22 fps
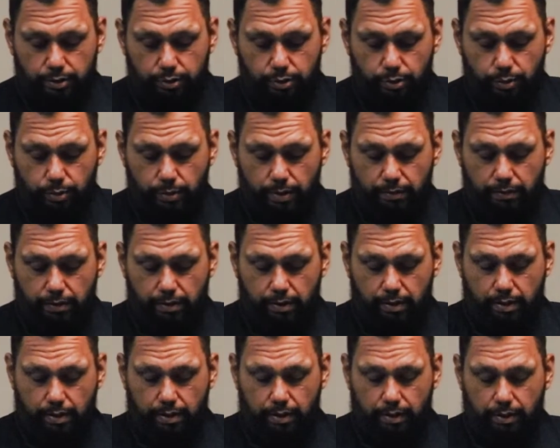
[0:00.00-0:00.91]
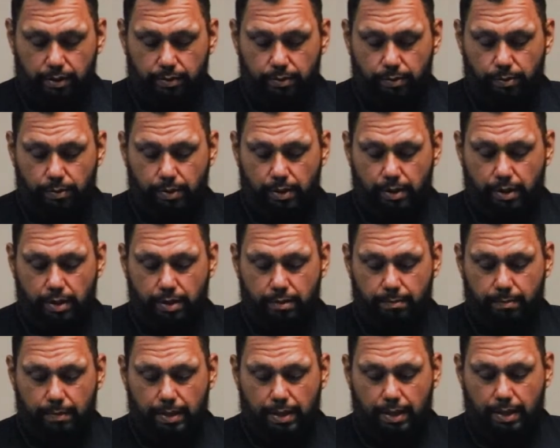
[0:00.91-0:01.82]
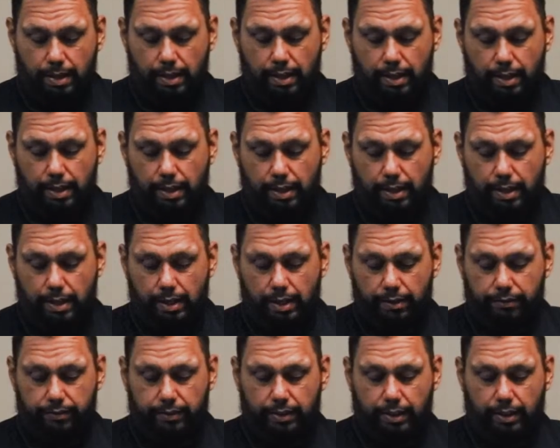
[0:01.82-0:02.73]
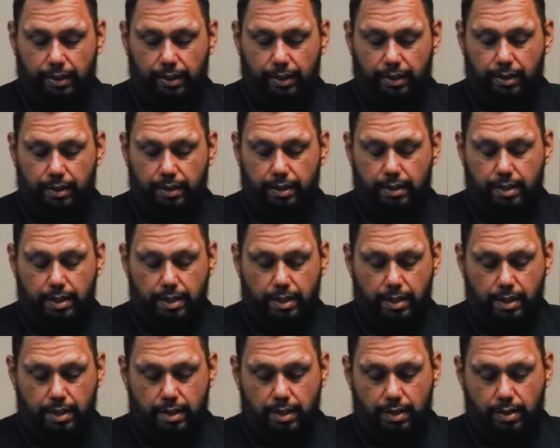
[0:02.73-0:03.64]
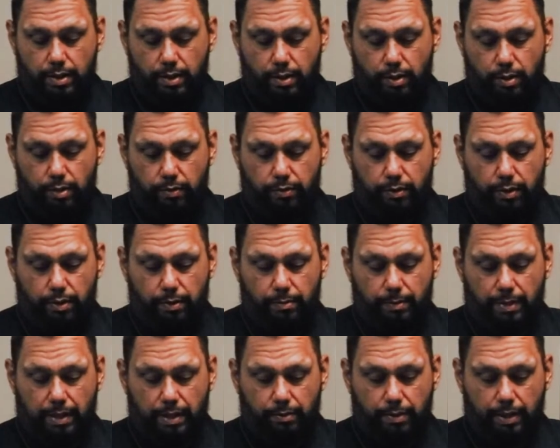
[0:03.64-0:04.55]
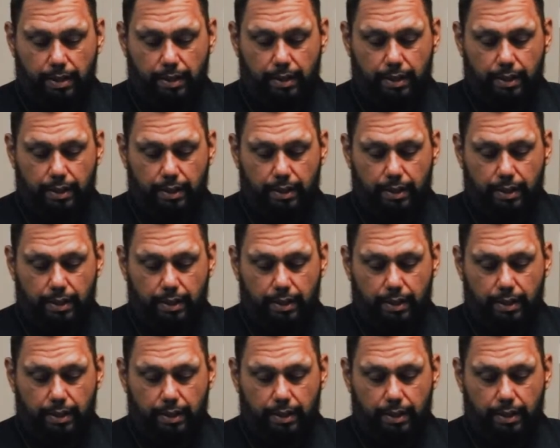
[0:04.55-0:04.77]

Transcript: to do everything with my left hand over my right